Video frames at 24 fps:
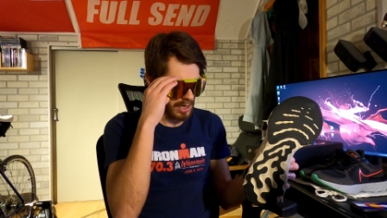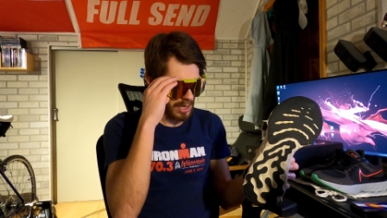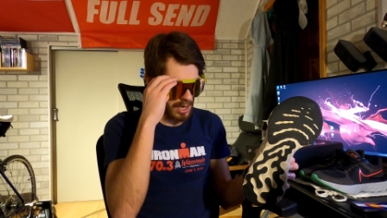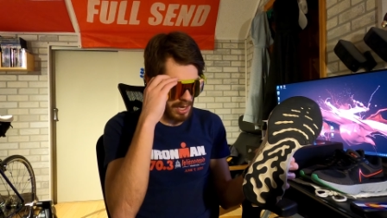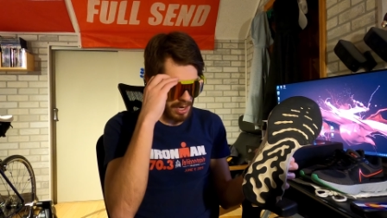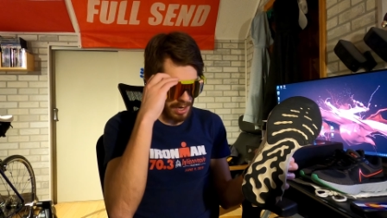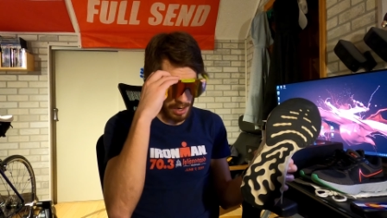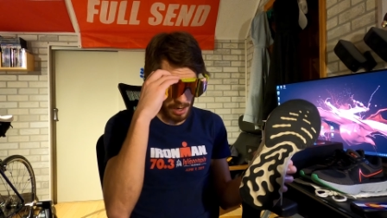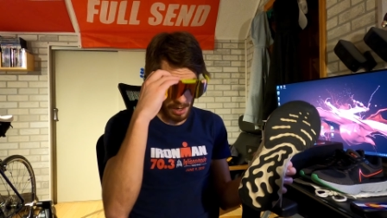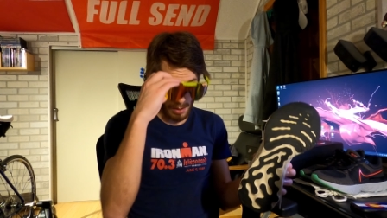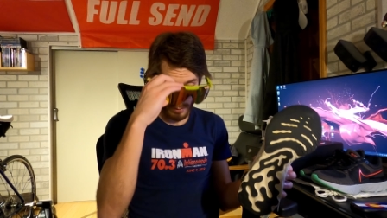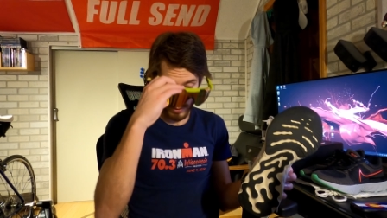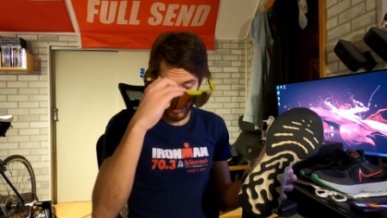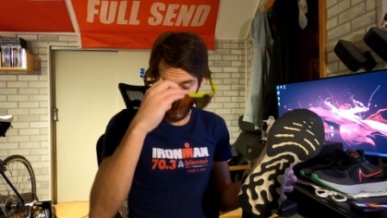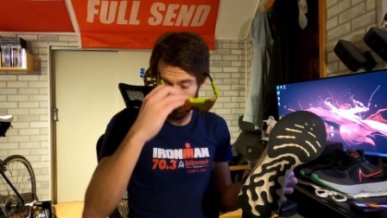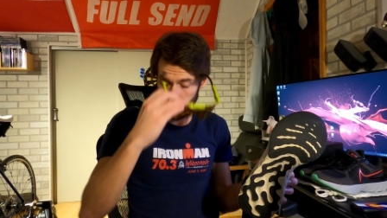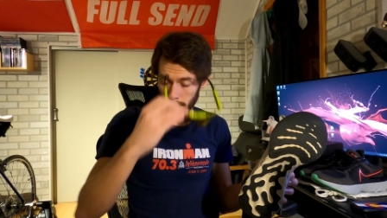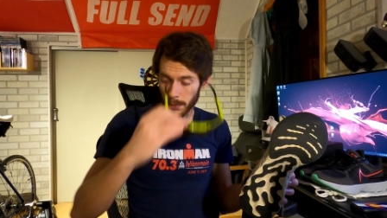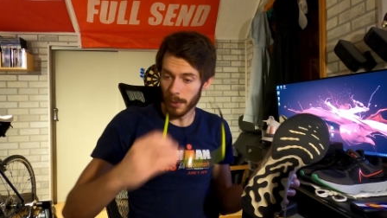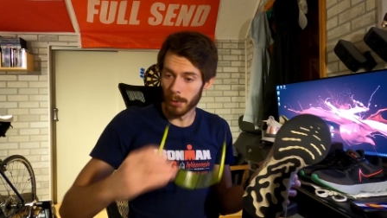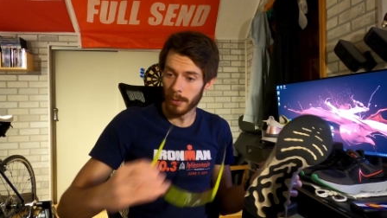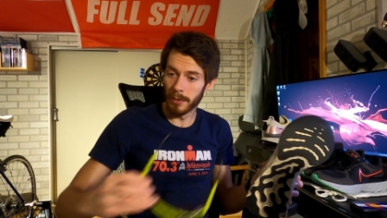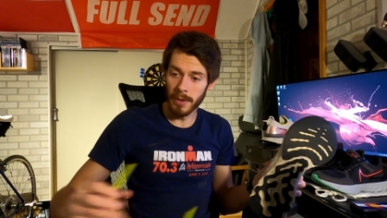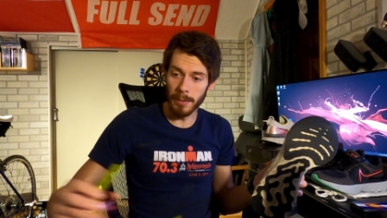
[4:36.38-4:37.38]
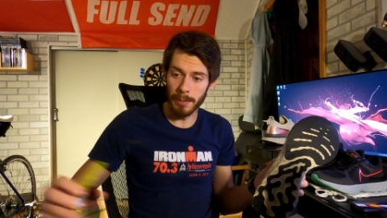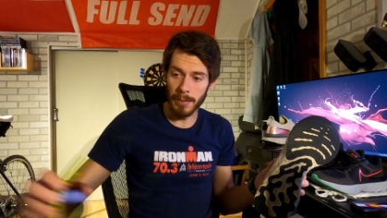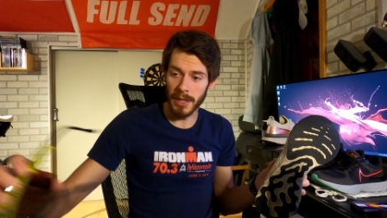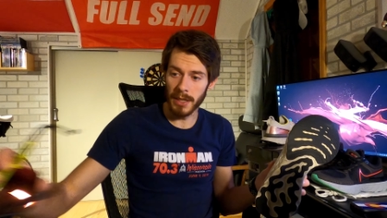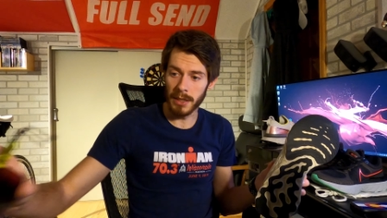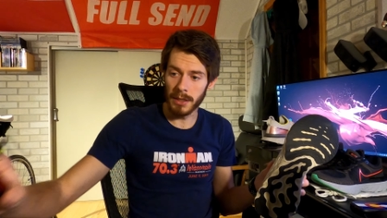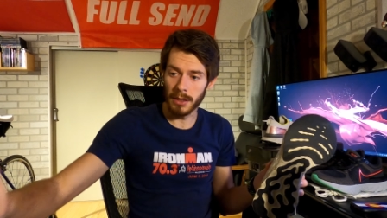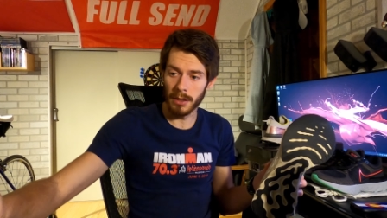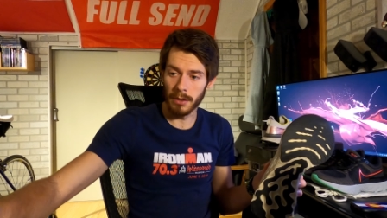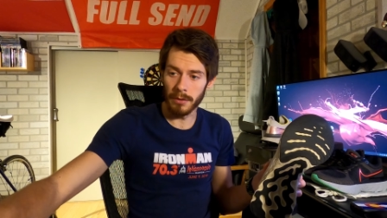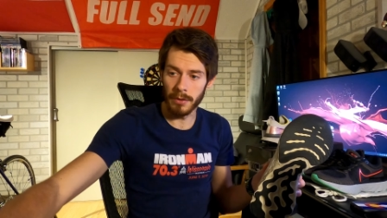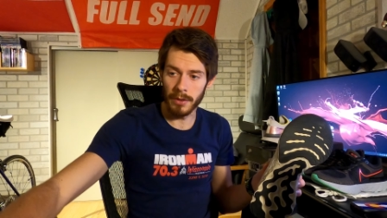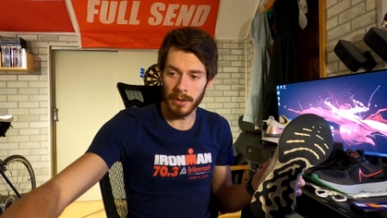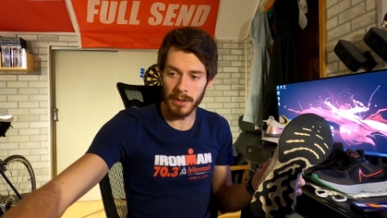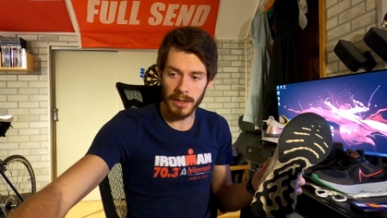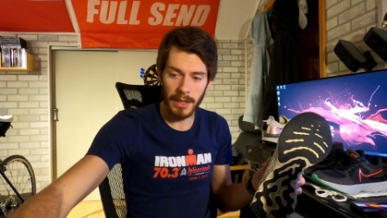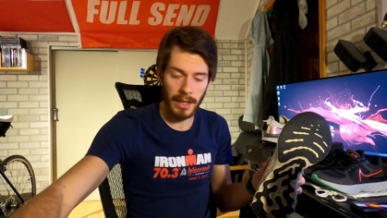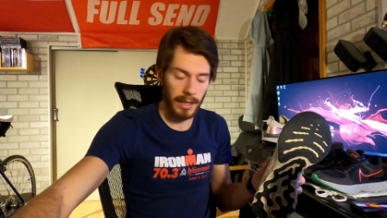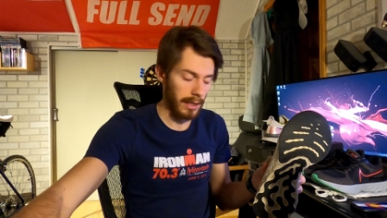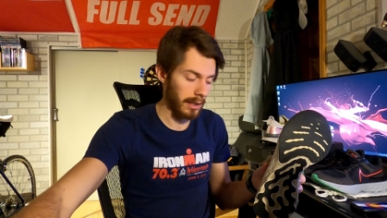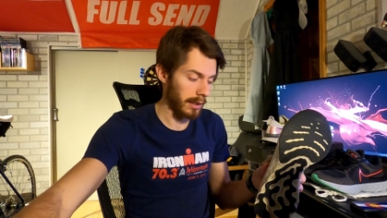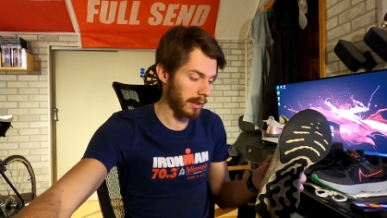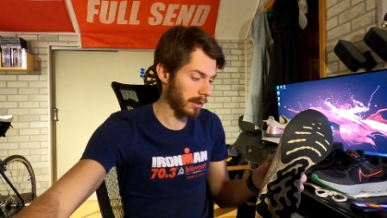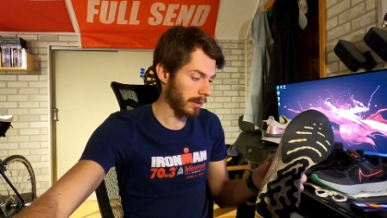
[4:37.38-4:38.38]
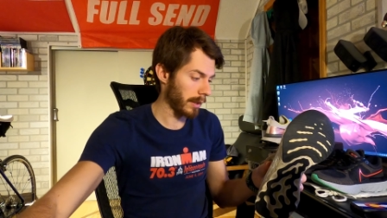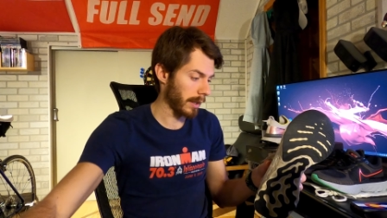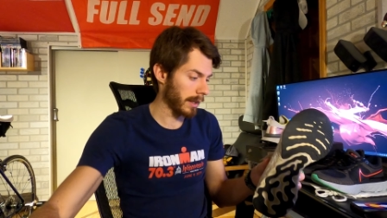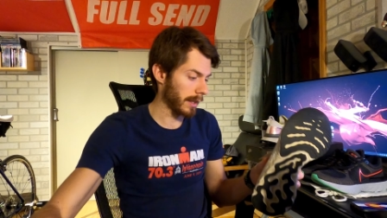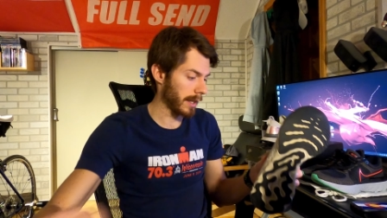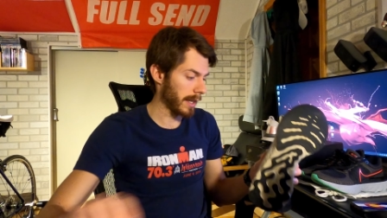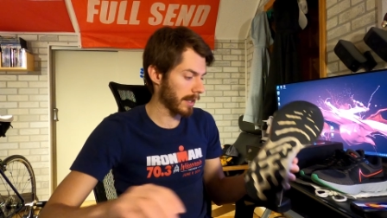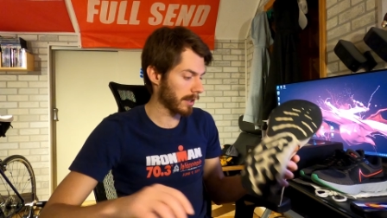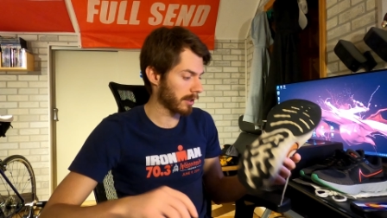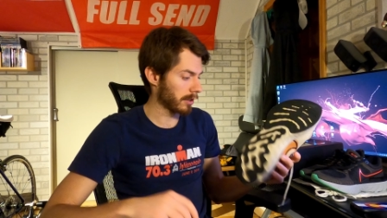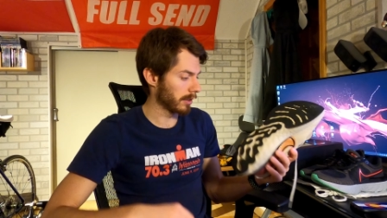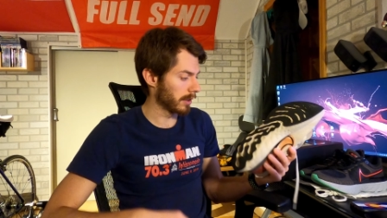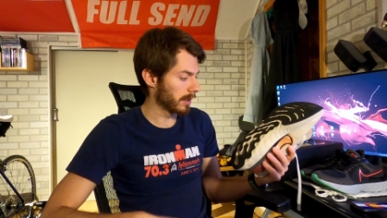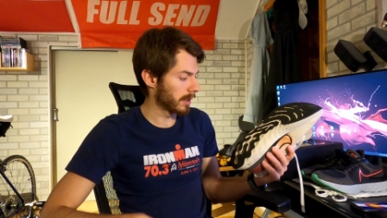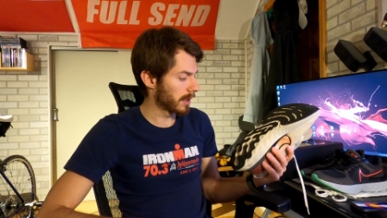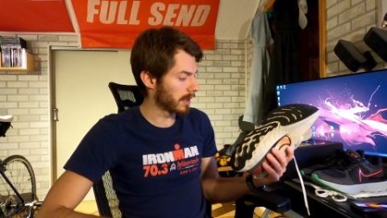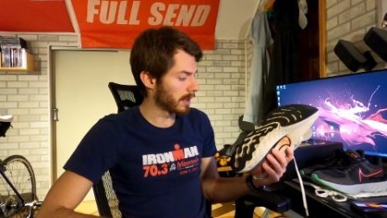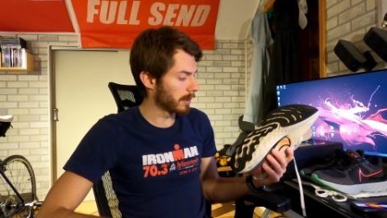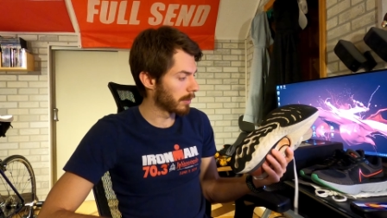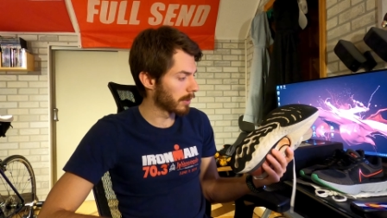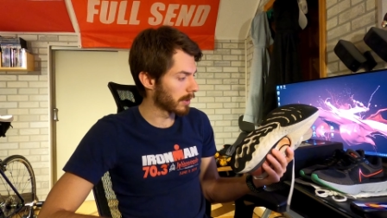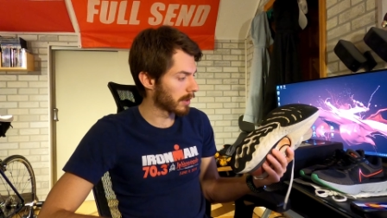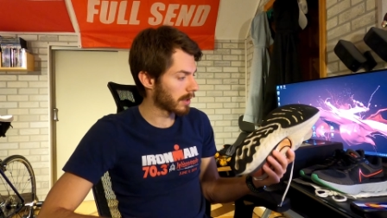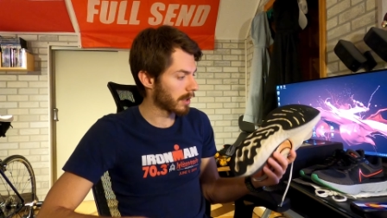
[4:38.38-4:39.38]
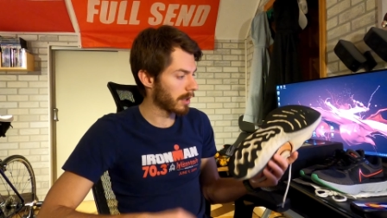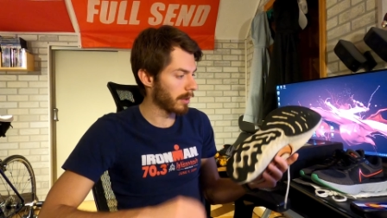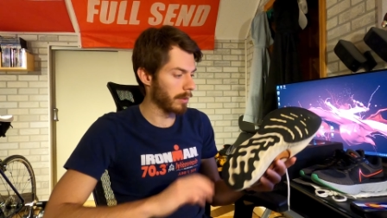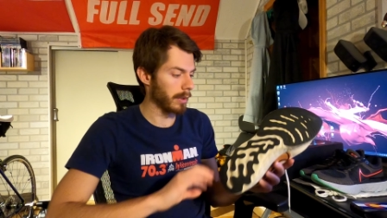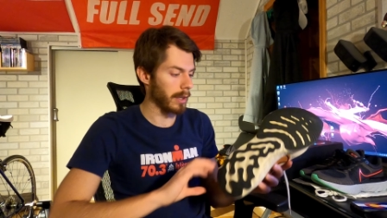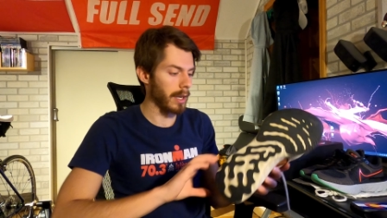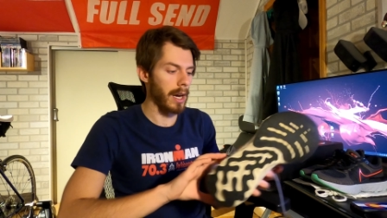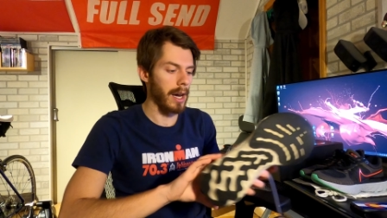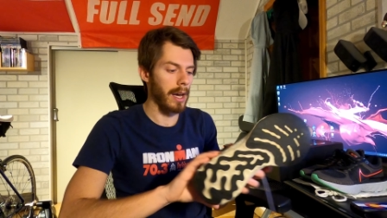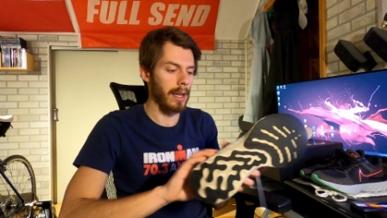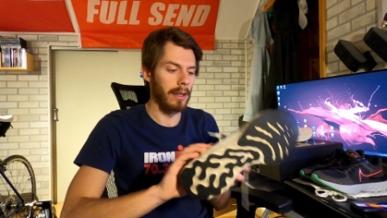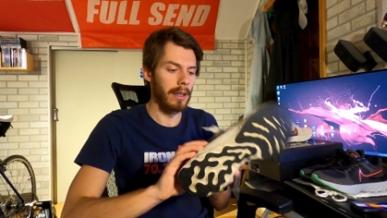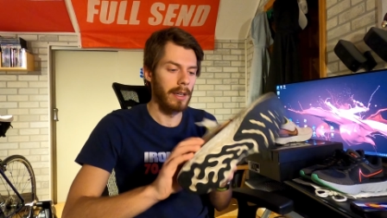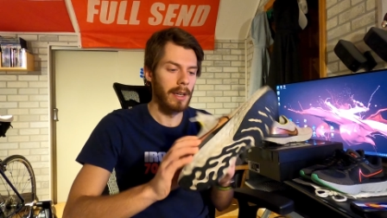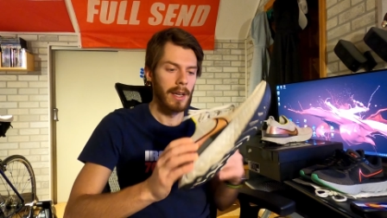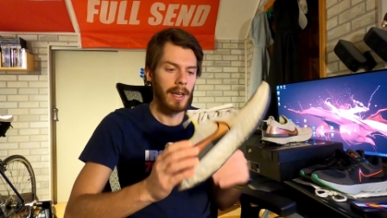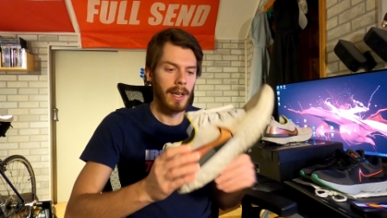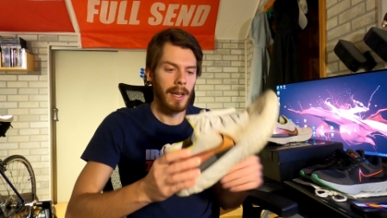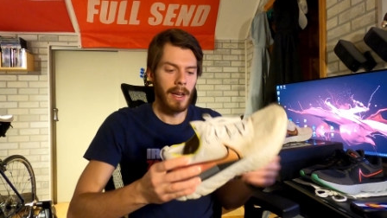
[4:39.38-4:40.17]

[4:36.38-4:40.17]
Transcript: We're going to remove the pits here for a second so I can actually see what's going on.